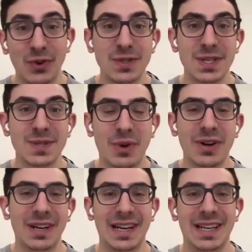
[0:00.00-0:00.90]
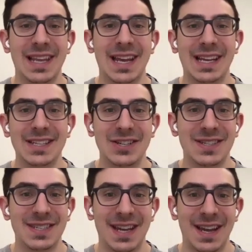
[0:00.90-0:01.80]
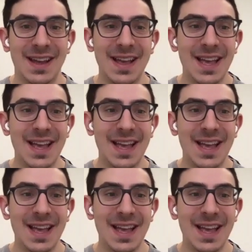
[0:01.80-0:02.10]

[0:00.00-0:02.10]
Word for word: versus marketing thing it's just uh,